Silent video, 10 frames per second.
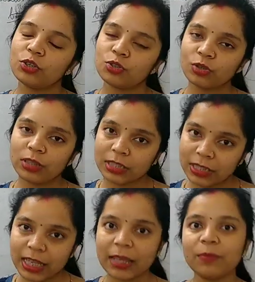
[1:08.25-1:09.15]
So
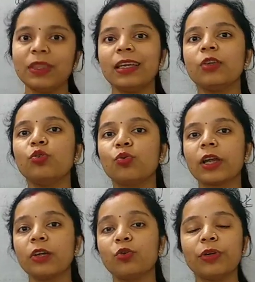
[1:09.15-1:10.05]
same thing
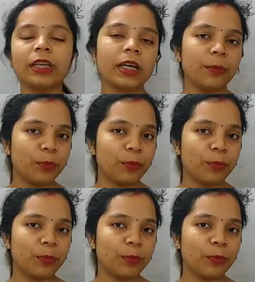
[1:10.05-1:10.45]
you can do in